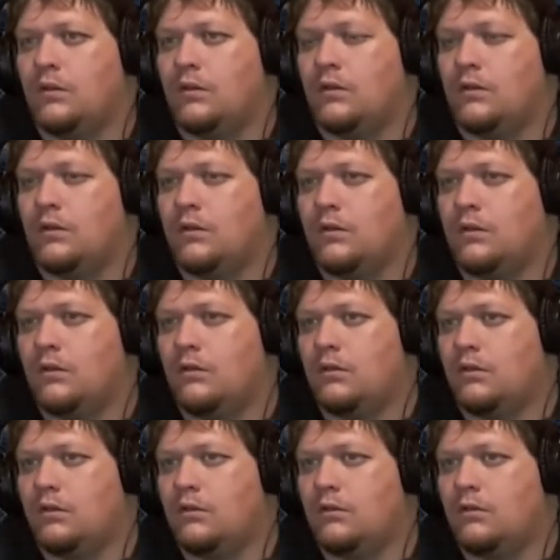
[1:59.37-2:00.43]

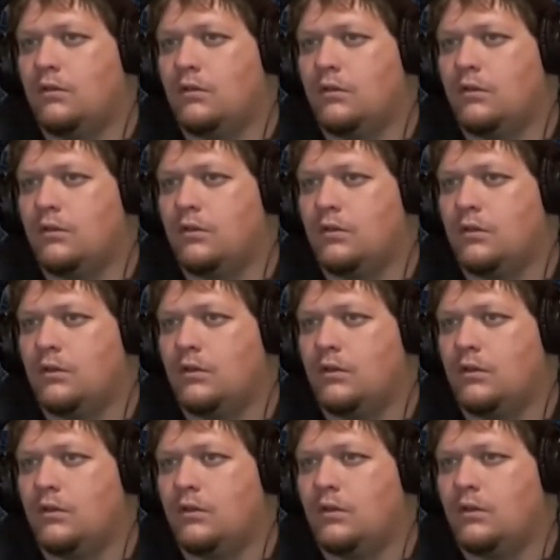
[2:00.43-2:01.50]

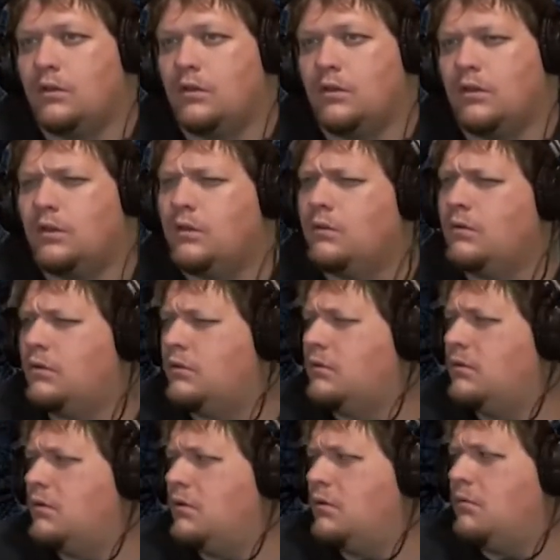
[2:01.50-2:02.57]

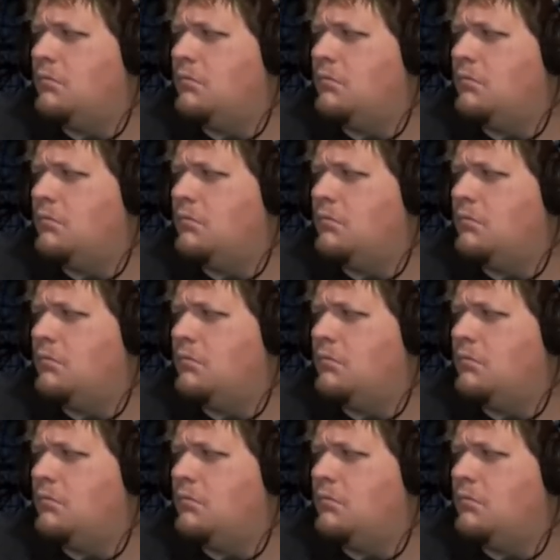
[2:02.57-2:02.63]
(silent)